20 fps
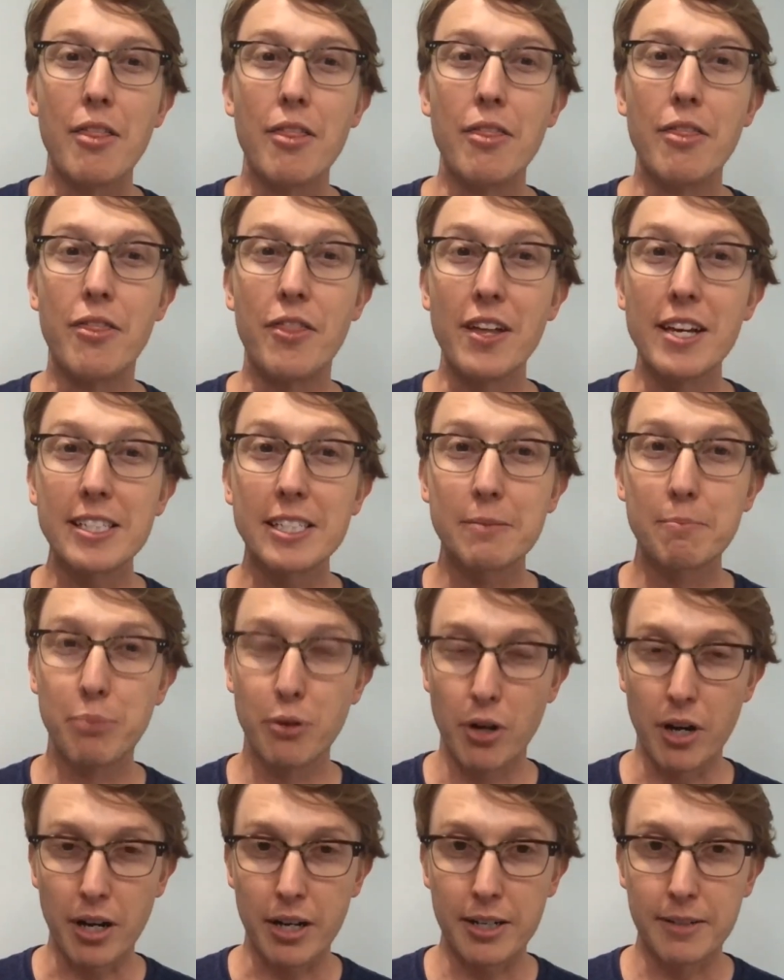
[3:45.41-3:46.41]
This
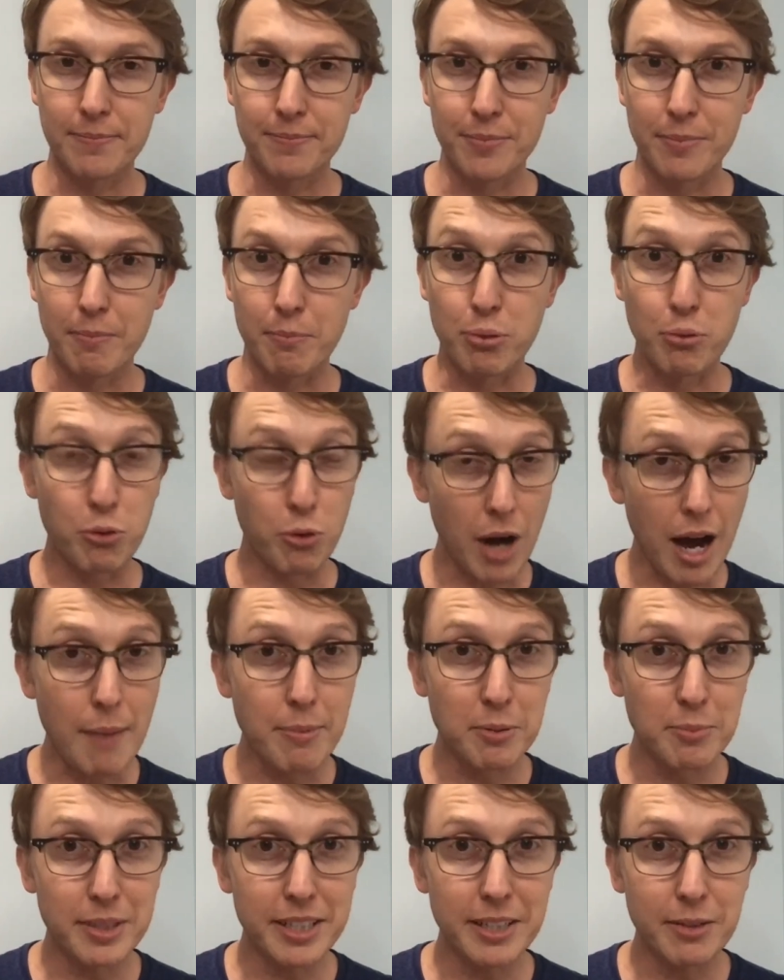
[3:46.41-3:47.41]
book,
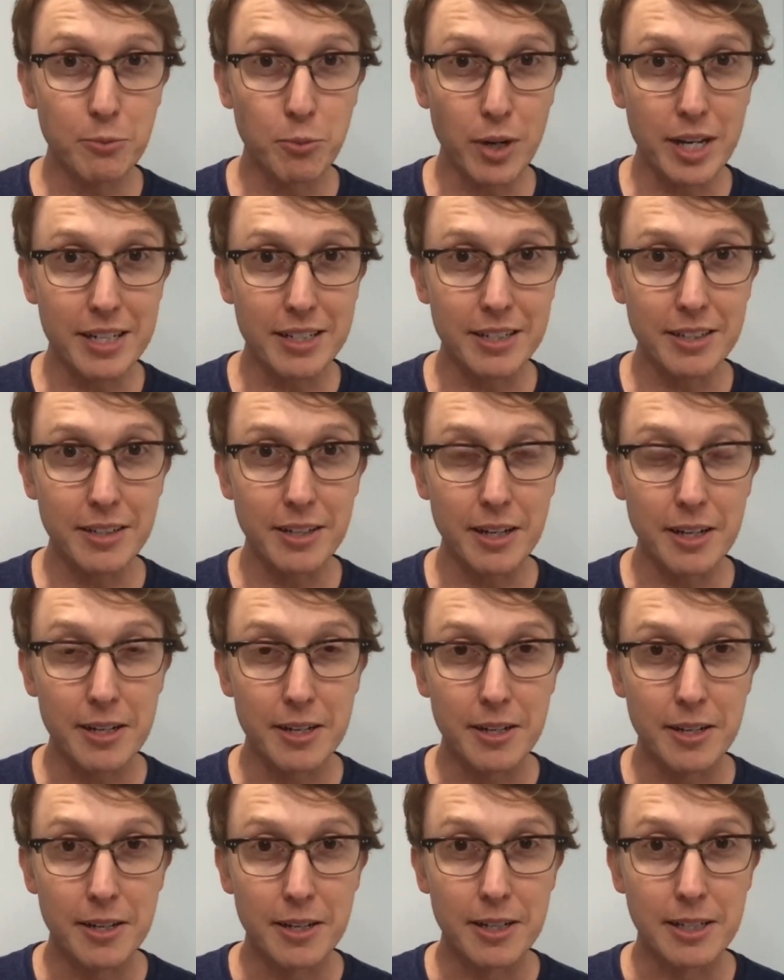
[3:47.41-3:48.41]
probably written
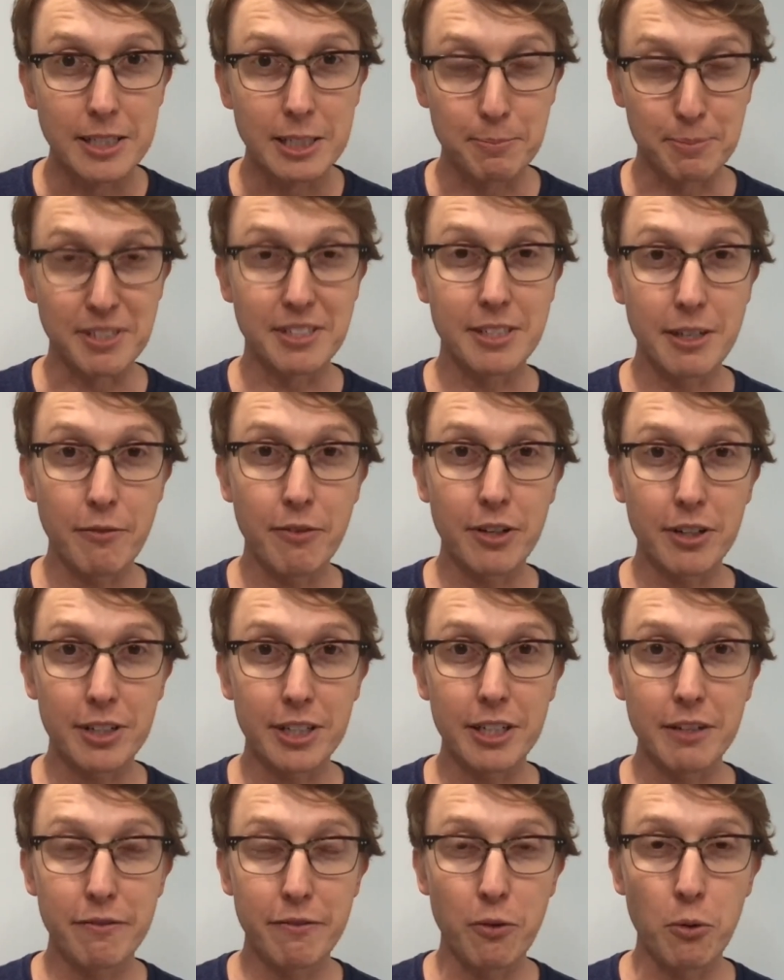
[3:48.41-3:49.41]

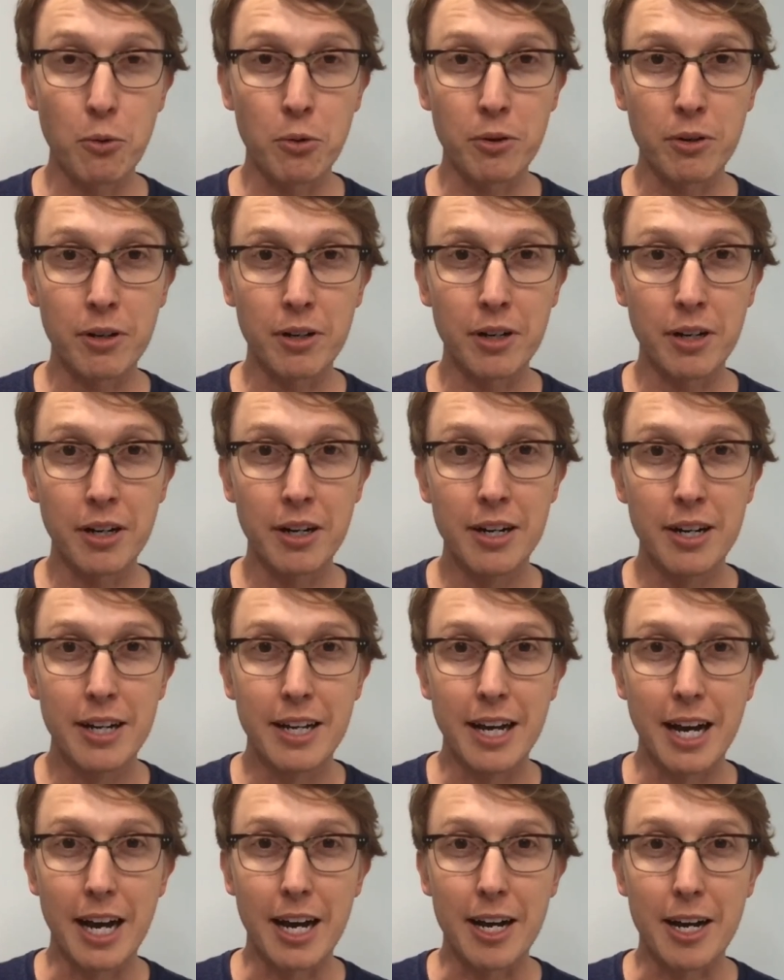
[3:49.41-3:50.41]
specifically for
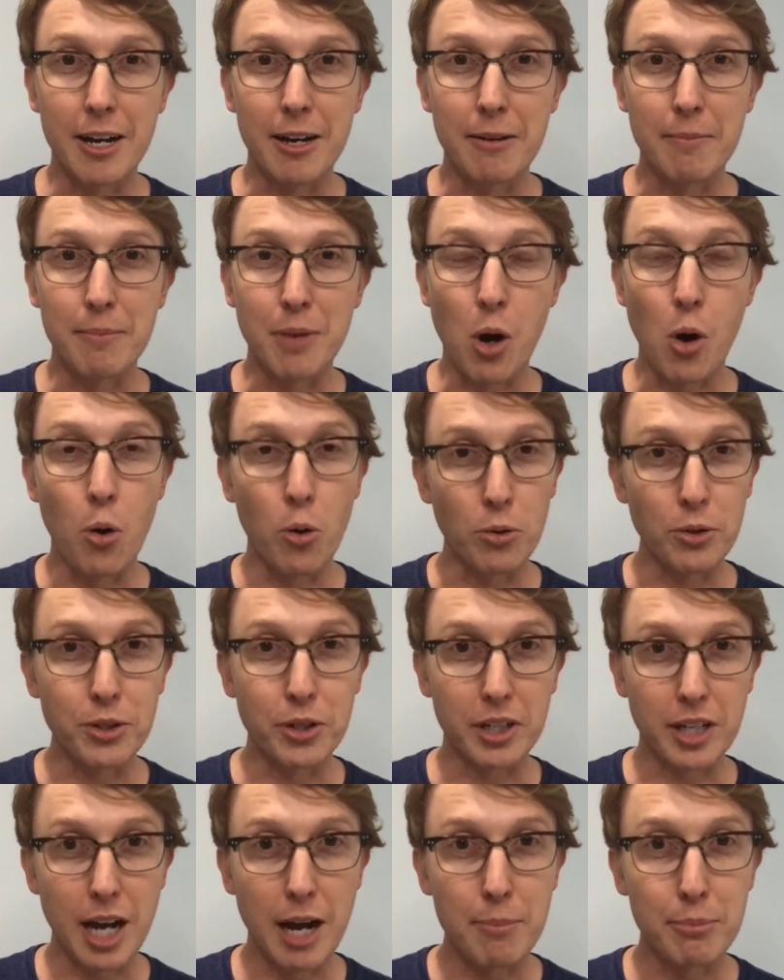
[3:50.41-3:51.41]

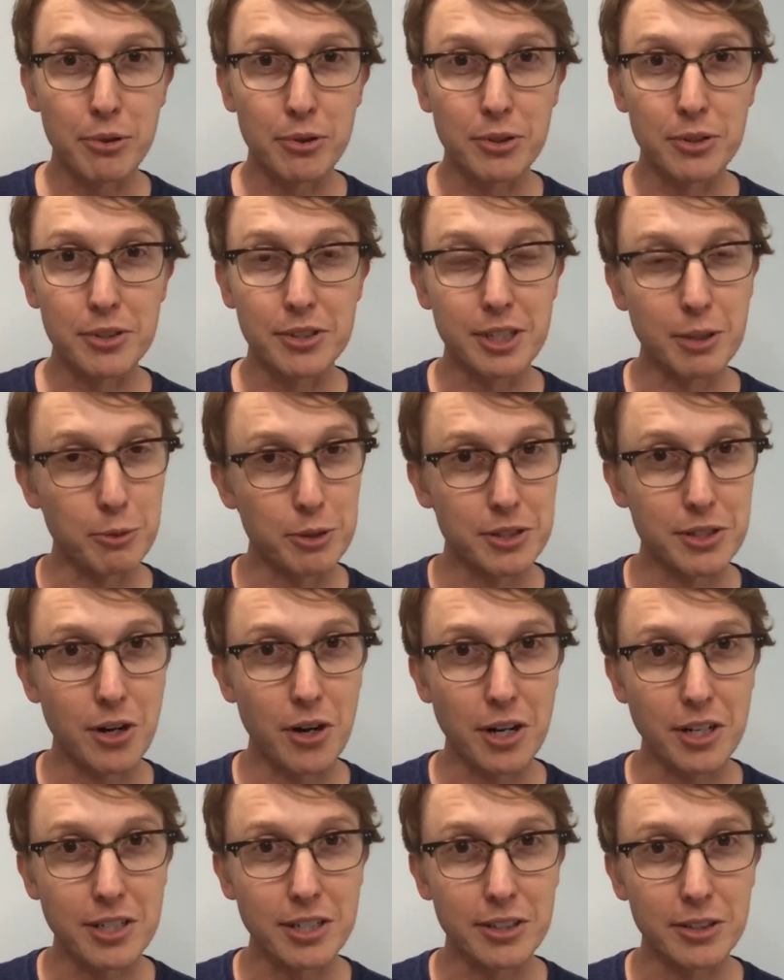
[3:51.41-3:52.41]
older couples that were
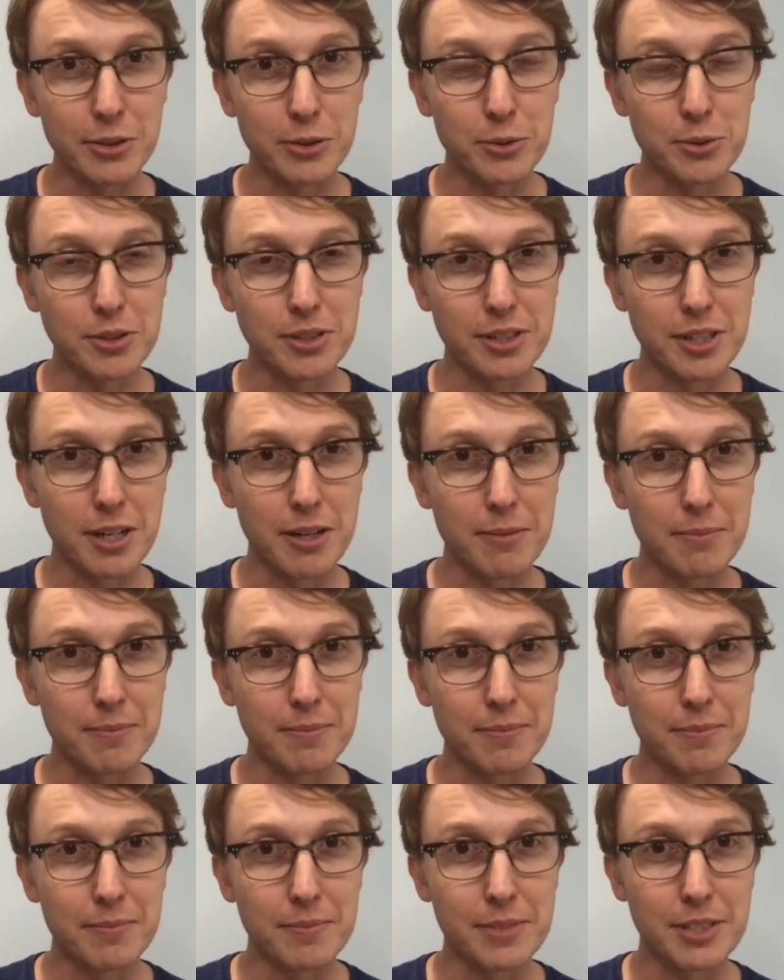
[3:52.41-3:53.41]
starting to lose
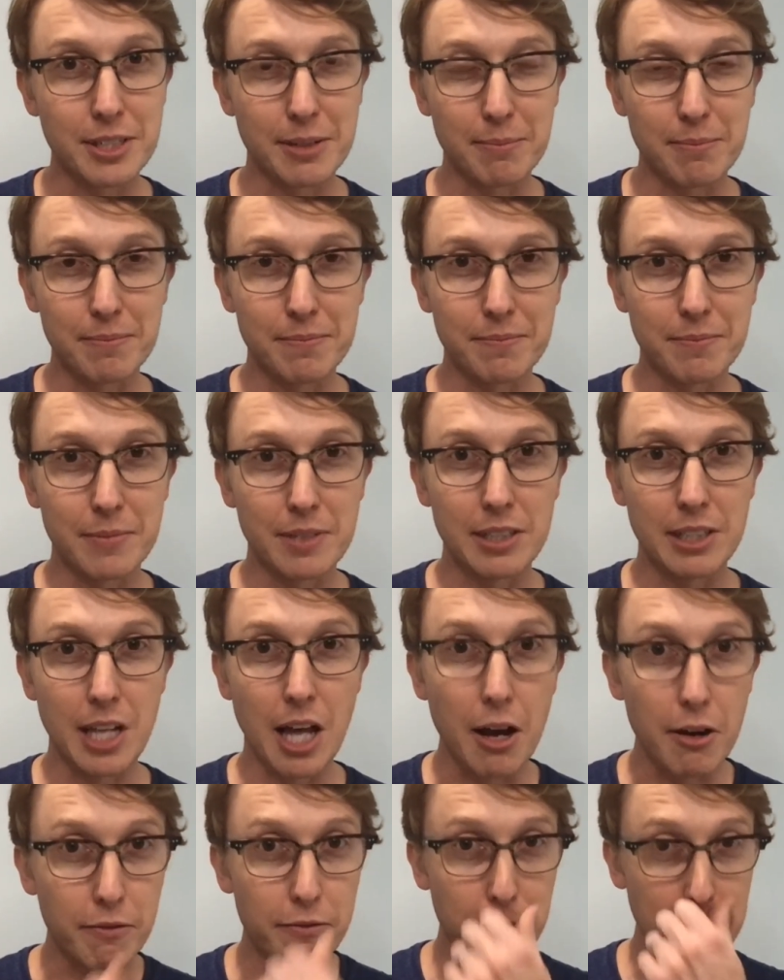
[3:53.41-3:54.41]
some
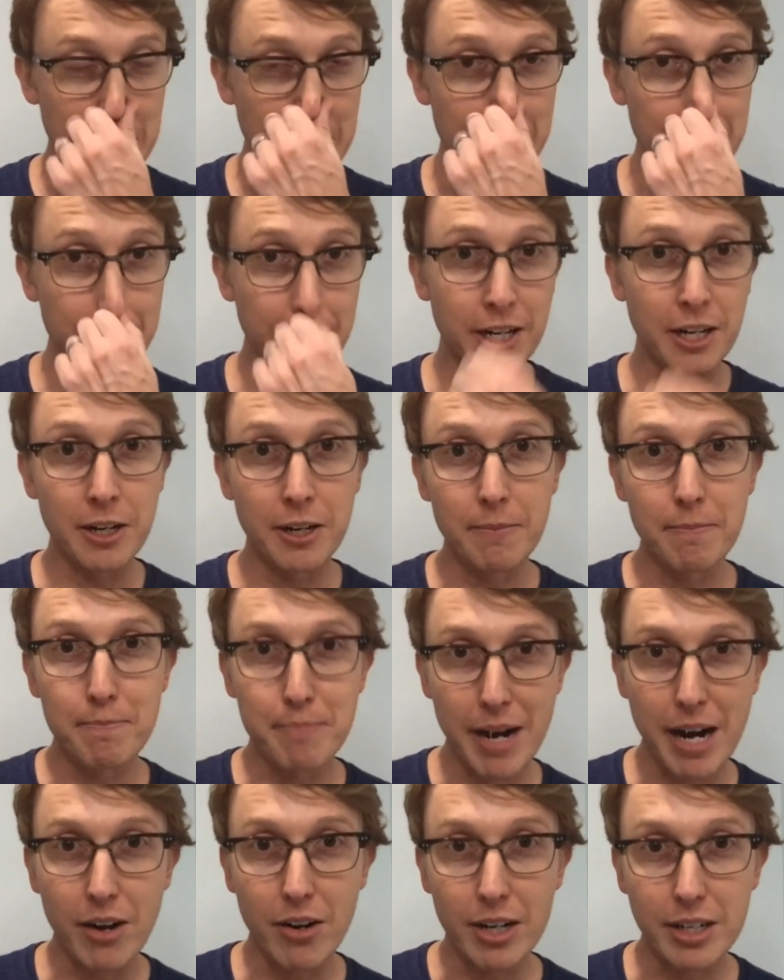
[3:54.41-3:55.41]
love in their
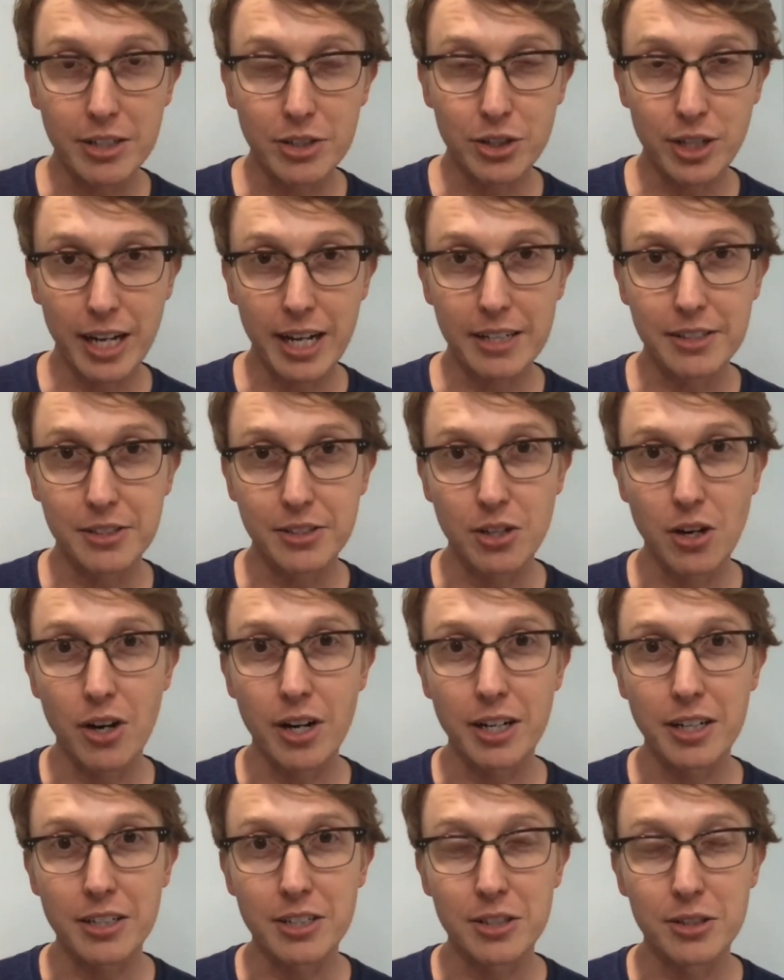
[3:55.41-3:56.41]
marriage and
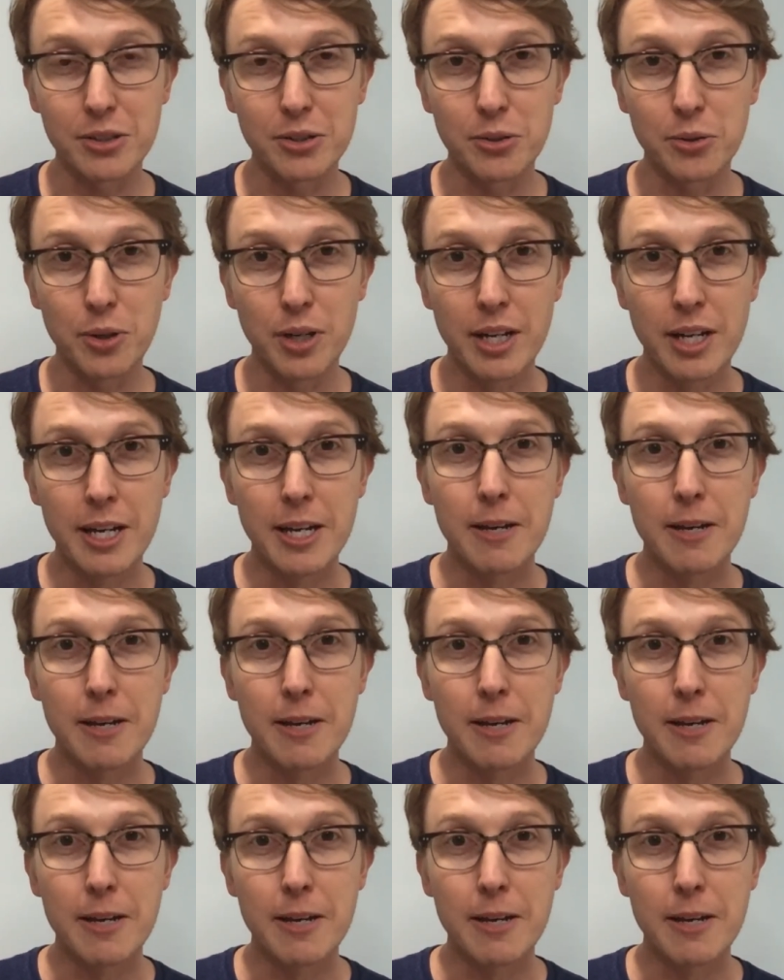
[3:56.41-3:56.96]
starting to